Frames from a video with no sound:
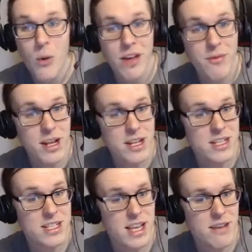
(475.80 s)
have managed
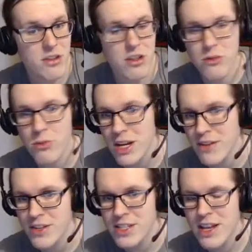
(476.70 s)
to save three
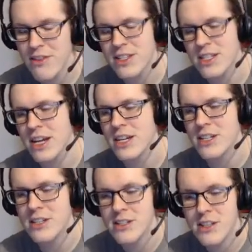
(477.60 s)
of the seven
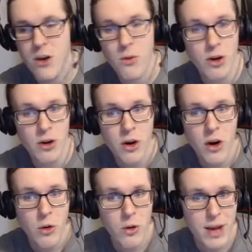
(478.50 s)
sages, so we're,
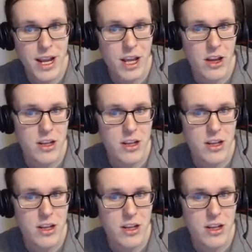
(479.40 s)
we're making good